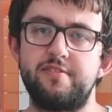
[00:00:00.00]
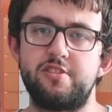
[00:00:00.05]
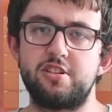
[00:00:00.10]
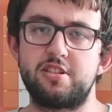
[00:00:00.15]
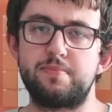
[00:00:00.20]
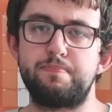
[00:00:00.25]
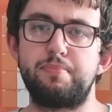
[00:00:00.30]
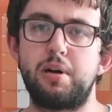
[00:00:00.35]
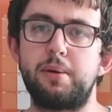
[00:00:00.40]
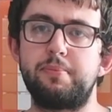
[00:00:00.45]

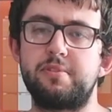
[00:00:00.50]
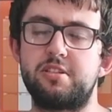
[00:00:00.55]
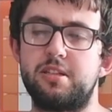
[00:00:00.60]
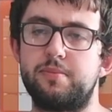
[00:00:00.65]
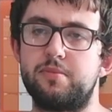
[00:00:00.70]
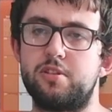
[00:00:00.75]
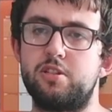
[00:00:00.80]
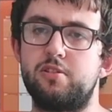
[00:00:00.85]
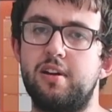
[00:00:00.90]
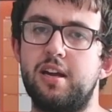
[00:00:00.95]
just publish
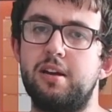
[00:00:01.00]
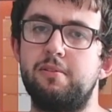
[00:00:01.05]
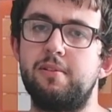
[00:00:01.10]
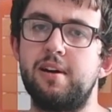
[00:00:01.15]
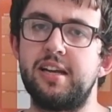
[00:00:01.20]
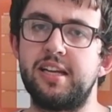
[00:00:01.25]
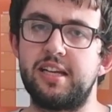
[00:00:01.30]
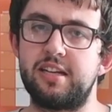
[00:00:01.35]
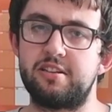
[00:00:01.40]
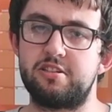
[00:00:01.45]
them straight
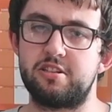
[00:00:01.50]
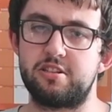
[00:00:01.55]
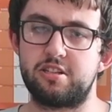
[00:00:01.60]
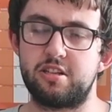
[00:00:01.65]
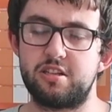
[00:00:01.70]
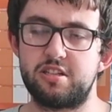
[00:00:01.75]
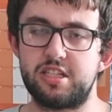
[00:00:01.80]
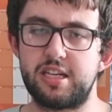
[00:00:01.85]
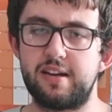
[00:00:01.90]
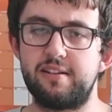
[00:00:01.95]
away and
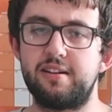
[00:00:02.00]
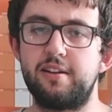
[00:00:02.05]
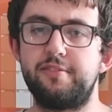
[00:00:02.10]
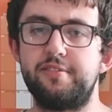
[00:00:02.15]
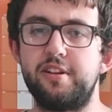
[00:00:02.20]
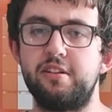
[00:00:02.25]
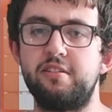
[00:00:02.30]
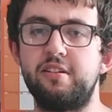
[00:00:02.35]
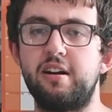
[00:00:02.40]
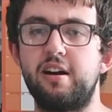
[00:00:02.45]
just sharing a
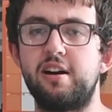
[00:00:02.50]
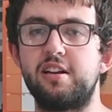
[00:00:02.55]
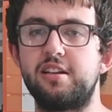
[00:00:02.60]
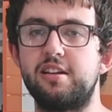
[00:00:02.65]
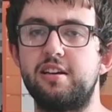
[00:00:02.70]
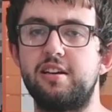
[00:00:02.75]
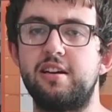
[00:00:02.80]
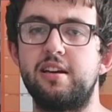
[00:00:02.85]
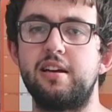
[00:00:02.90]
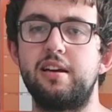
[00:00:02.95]
few
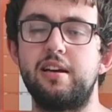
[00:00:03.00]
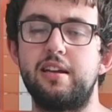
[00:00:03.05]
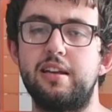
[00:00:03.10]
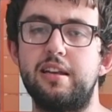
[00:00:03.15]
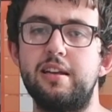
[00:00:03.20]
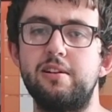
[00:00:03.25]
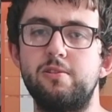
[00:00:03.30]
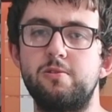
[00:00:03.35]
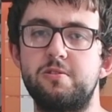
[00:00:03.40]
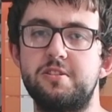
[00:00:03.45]
other
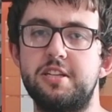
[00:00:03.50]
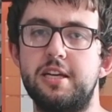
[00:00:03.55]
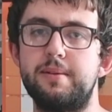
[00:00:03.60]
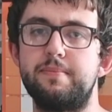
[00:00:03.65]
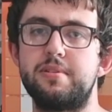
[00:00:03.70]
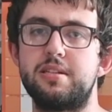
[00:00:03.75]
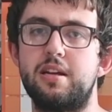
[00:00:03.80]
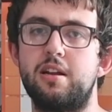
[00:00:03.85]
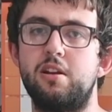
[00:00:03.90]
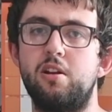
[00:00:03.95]
little
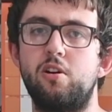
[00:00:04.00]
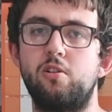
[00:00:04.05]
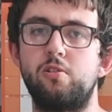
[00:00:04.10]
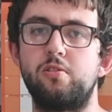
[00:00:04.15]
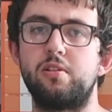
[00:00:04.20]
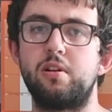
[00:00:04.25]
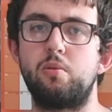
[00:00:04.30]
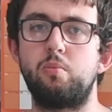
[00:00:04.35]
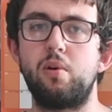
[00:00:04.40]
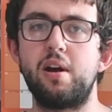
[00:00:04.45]
tips
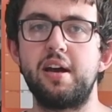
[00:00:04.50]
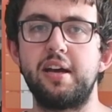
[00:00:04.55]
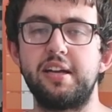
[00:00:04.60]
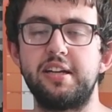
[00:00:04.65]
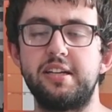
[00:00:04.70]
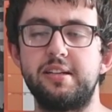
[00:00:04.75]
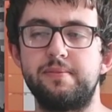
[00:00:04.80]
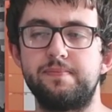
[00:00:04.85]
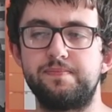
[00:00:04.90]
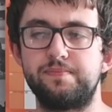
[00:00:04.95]
along the
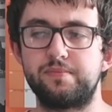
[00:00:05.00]
way.